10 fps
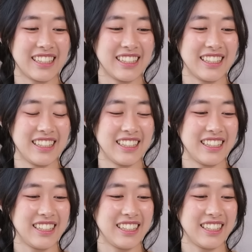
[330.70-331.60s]

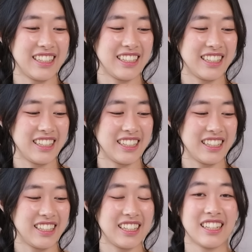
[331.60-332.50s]

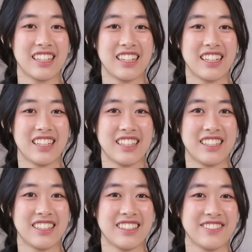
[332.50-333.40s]

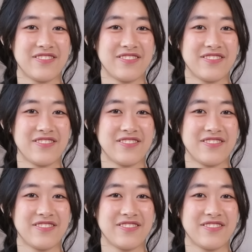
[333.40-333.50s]
(silent)